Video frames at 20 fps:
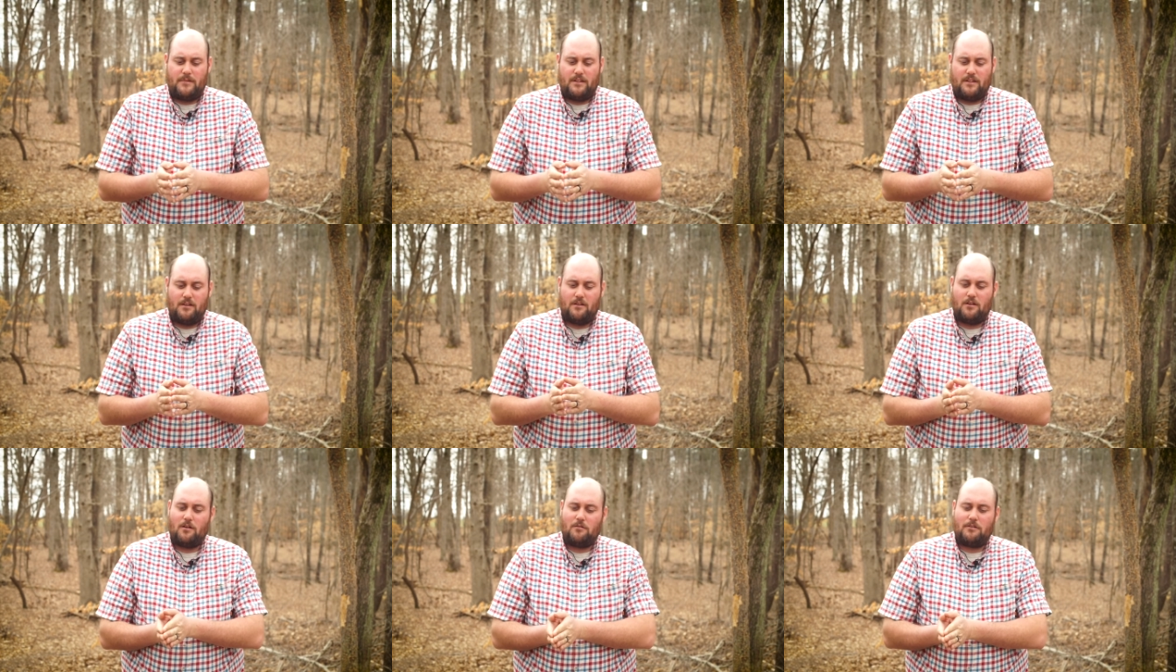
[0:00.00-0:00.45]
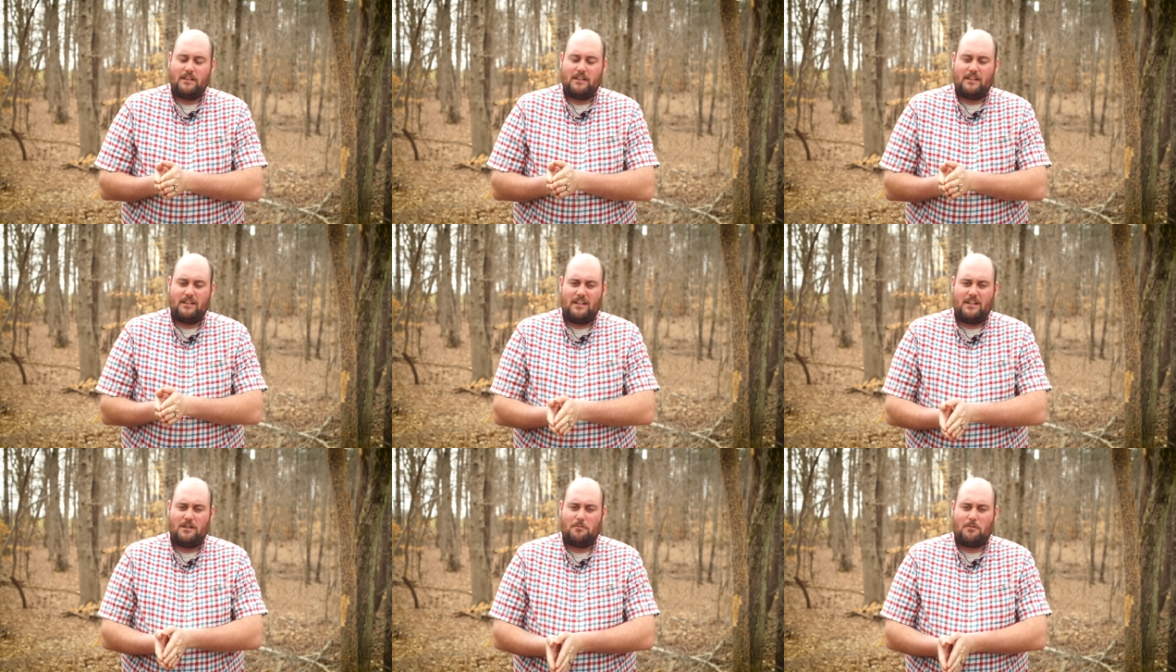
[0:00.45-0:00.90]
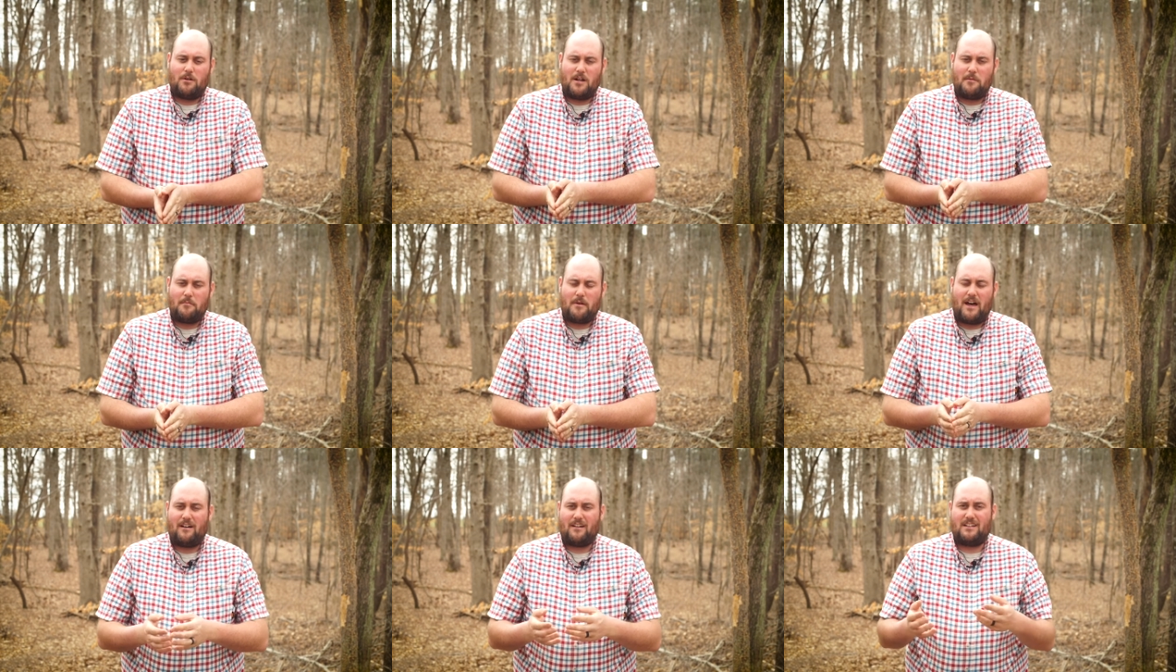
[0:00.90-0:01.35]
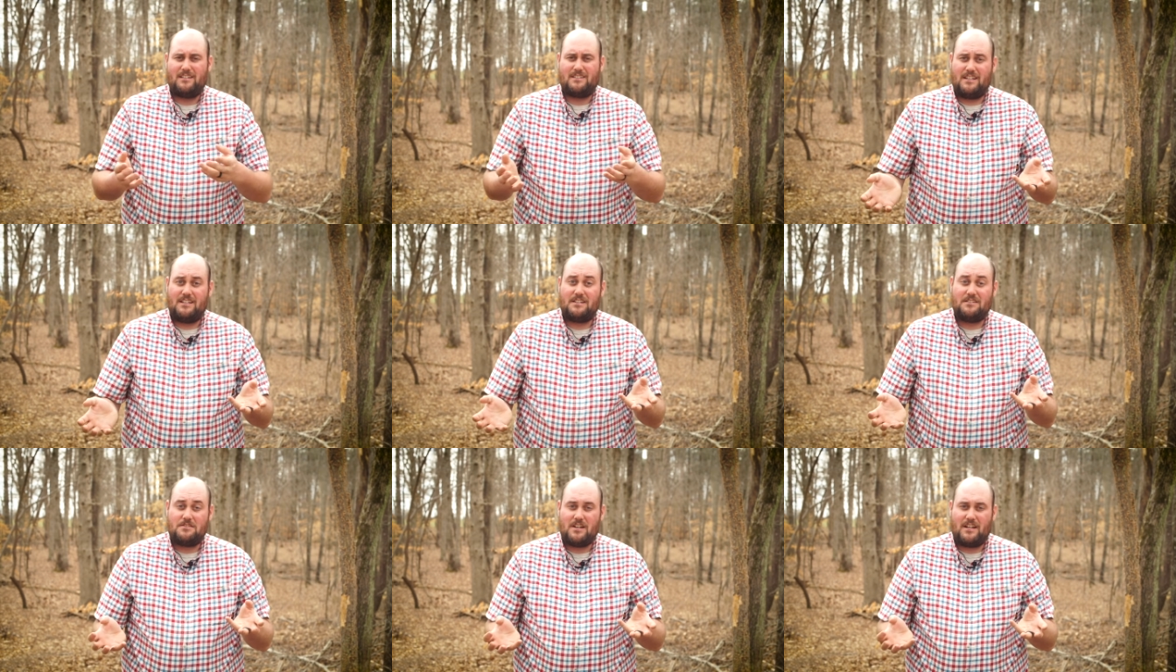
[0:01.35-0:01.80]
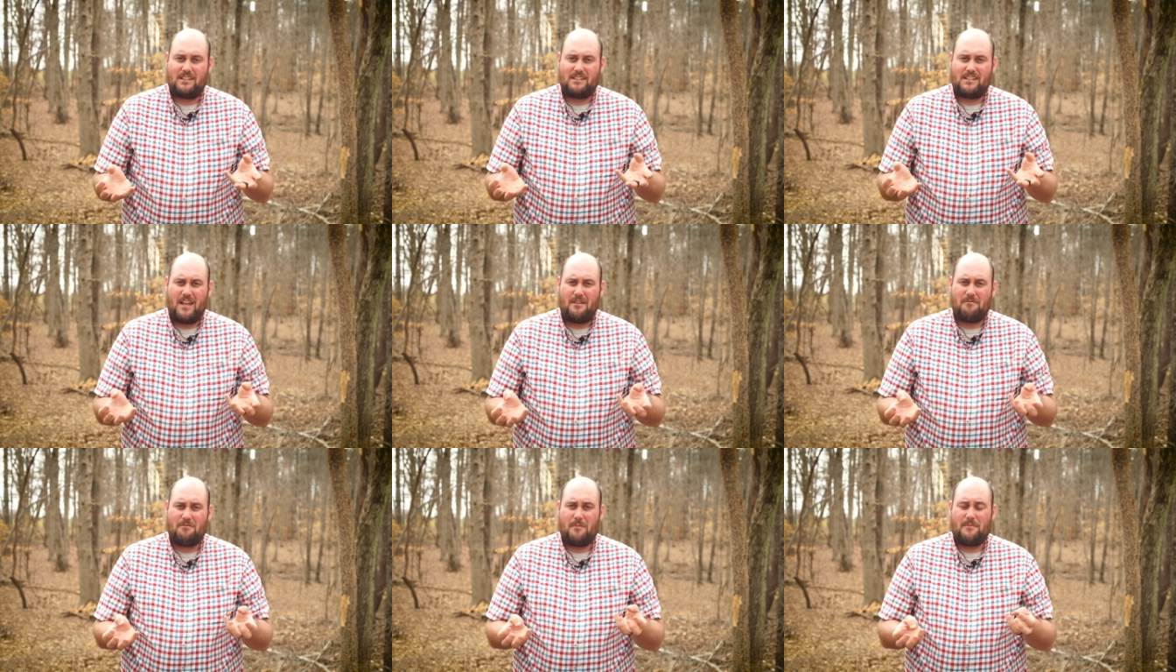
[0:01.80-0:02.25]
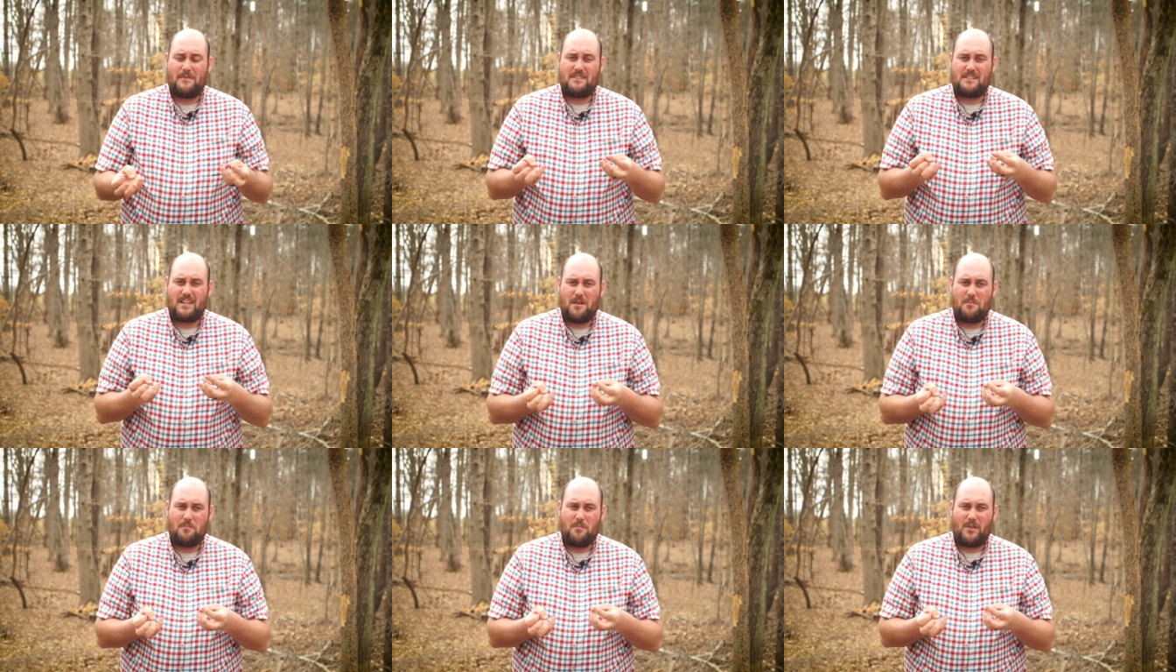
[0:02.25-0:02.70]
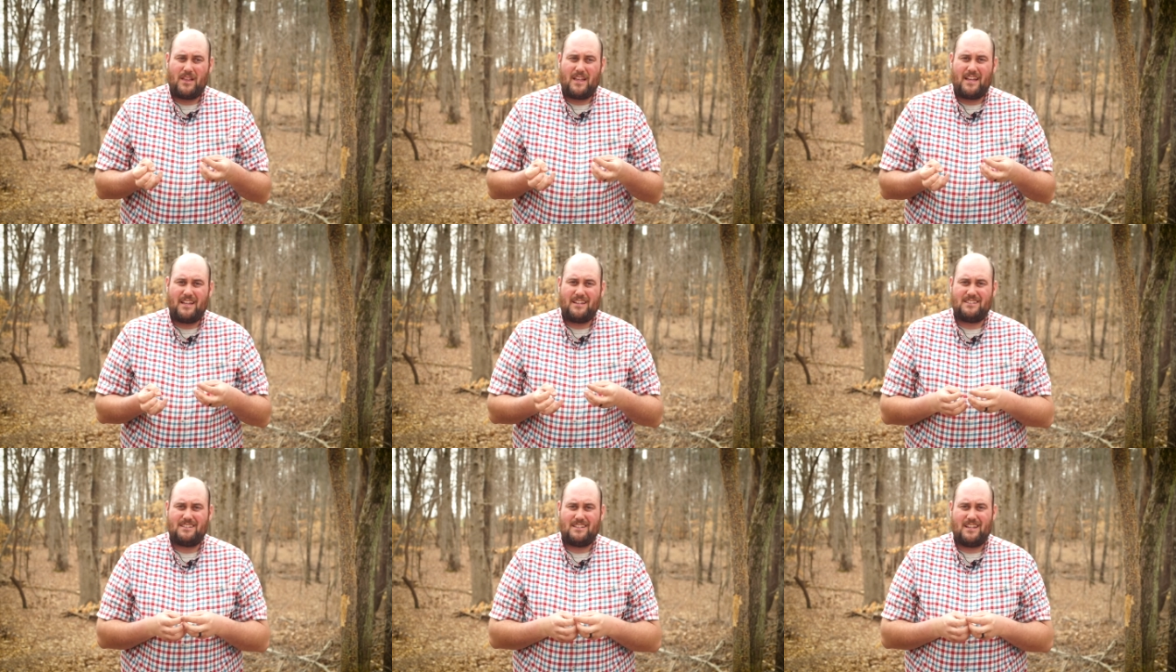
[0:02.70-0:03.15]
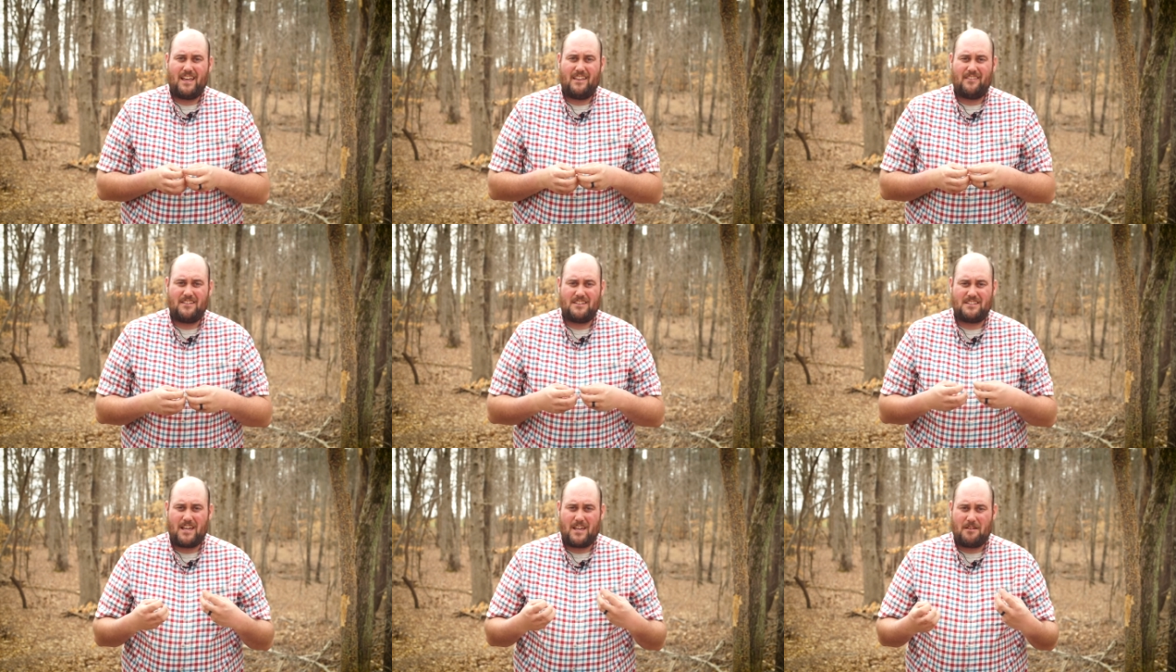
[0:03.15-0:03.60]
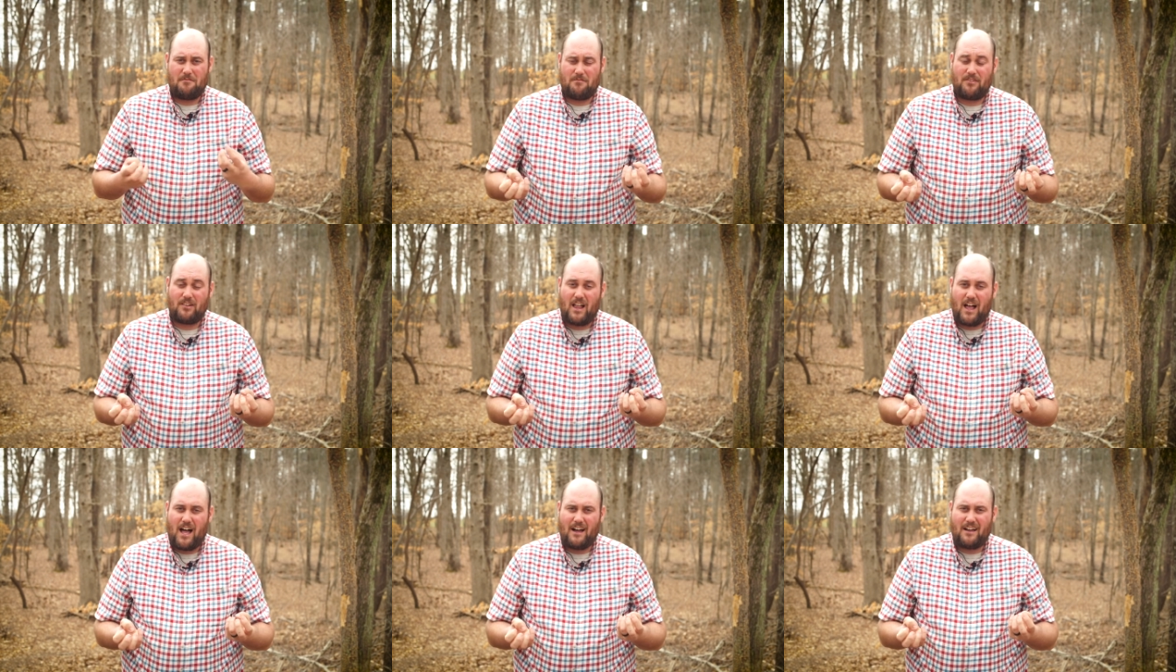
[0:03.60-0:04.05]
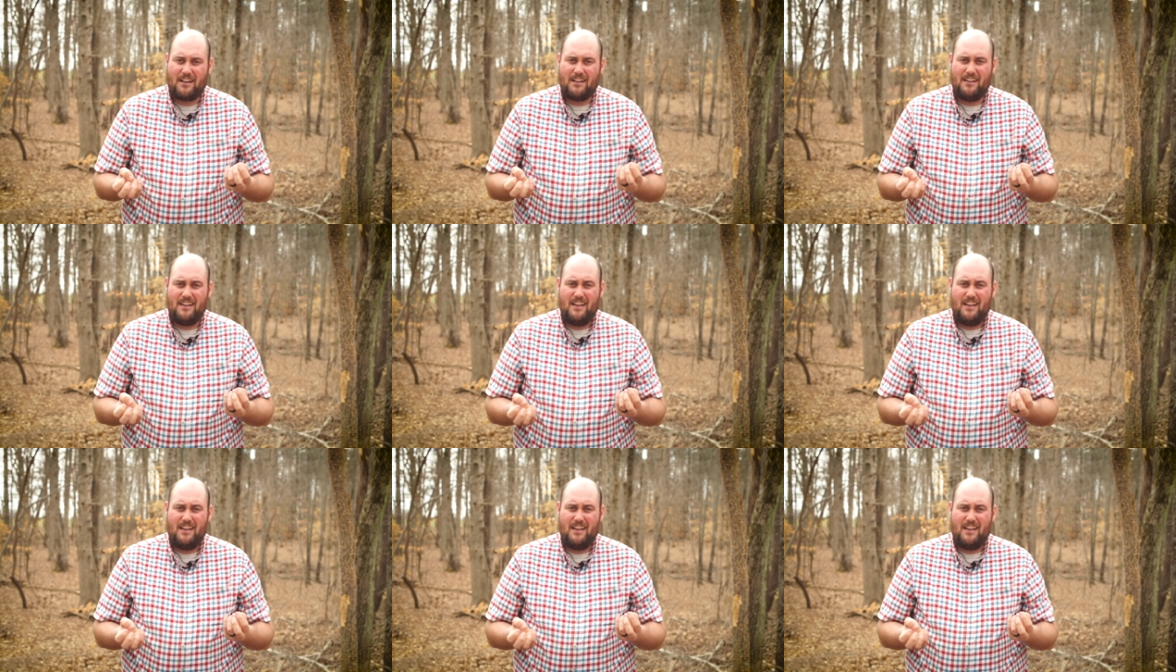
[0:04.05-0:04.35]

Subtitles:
you don't really need to worry about because these chicks came from the same place and the same flock.